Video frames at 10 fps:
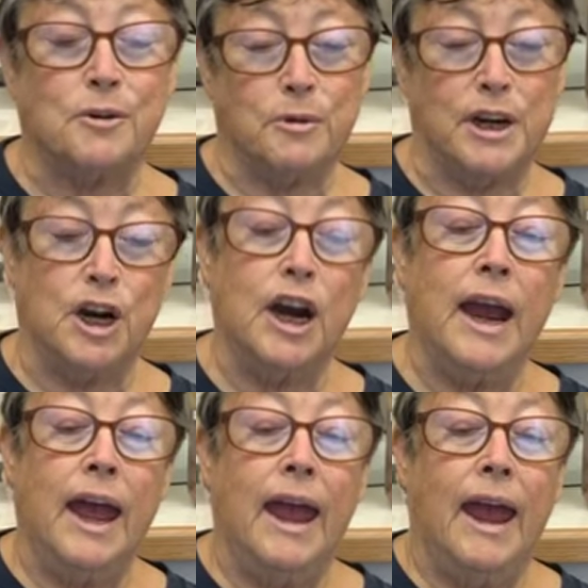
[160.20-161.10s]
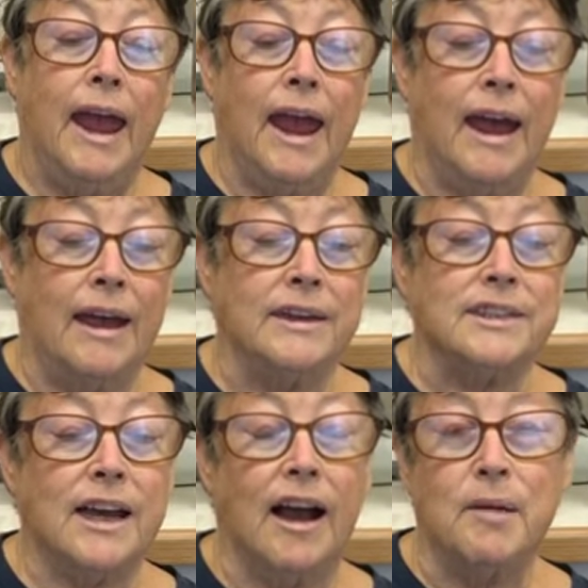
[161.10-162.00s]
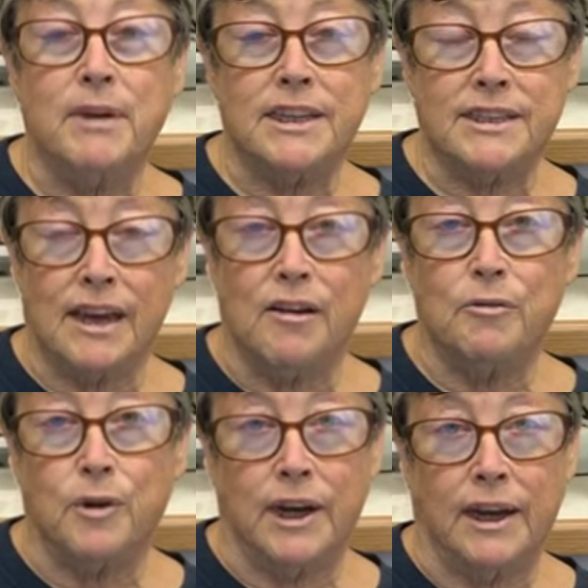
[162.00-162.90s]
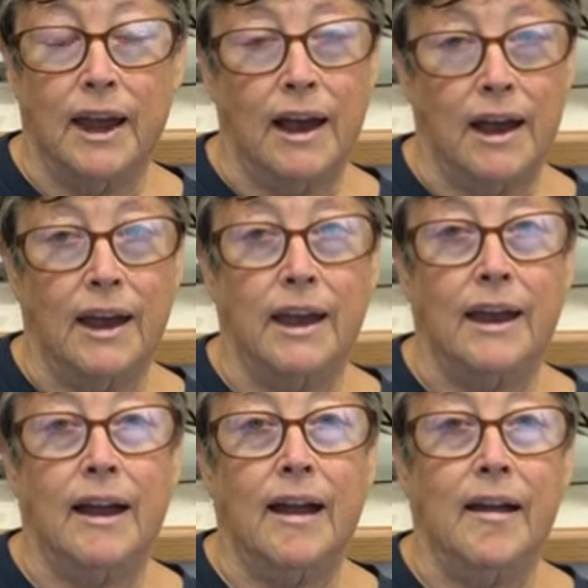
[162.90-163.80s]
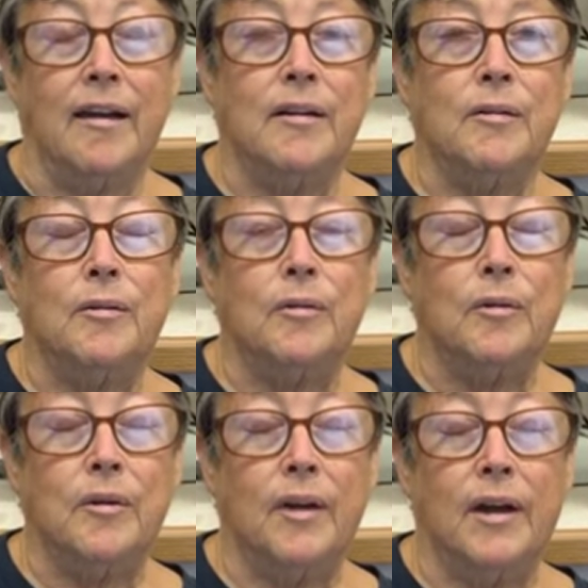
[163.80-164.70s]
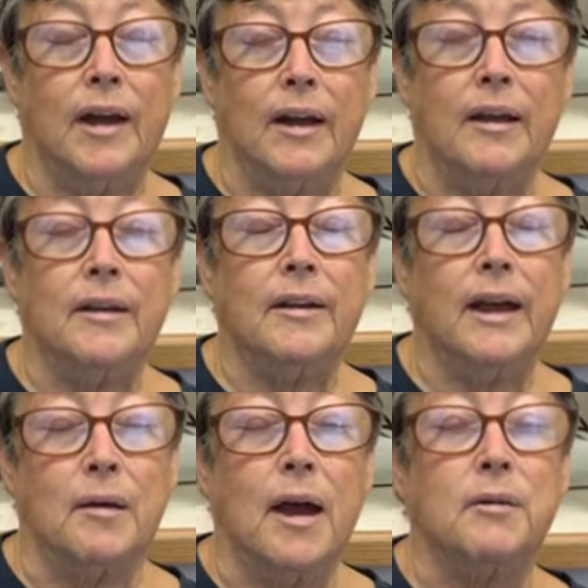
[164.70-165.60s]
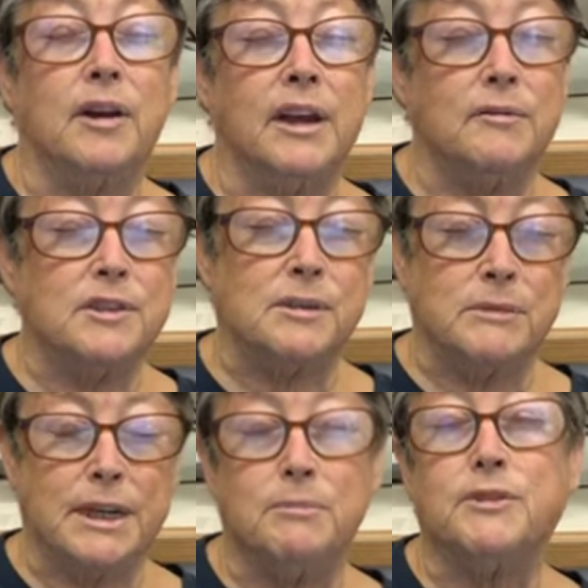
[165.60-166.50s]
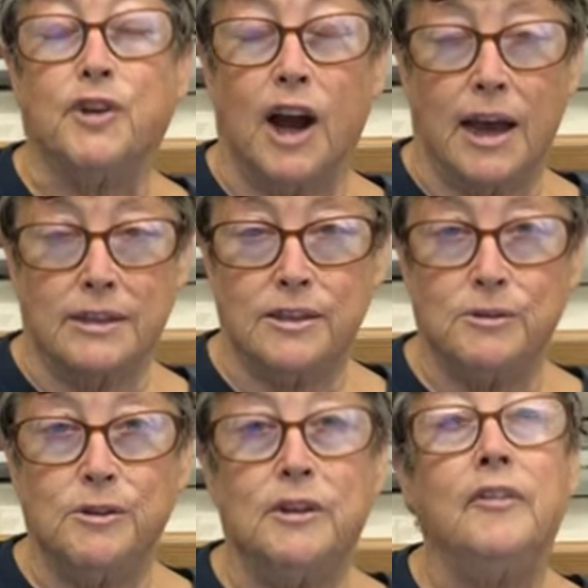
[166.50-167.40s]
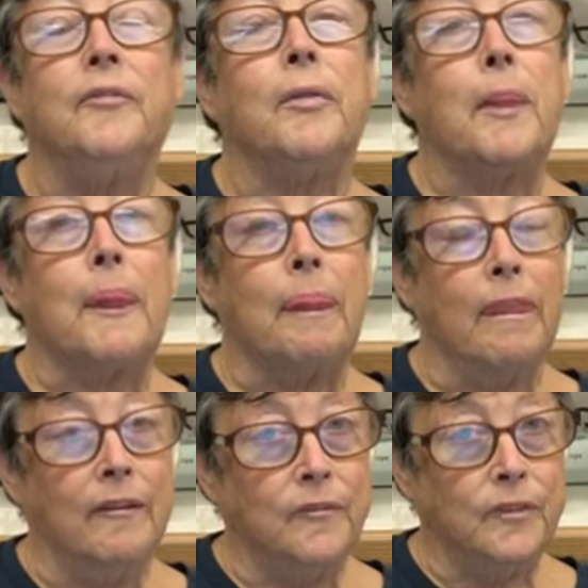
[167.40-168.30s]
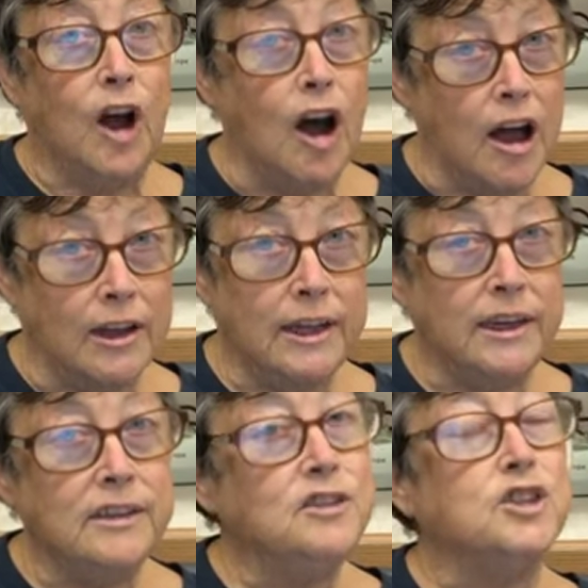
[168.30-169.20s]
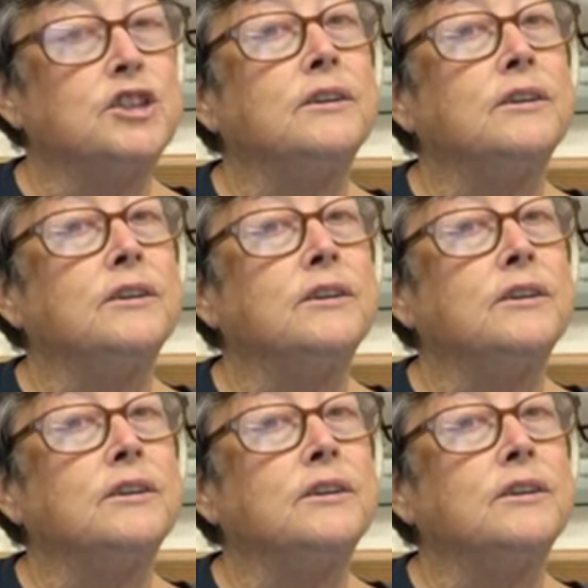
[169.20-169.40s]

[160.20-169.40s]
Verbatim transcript: career. And I myself, when I, uh, uh, I I'm going to give you some tips for high school, college,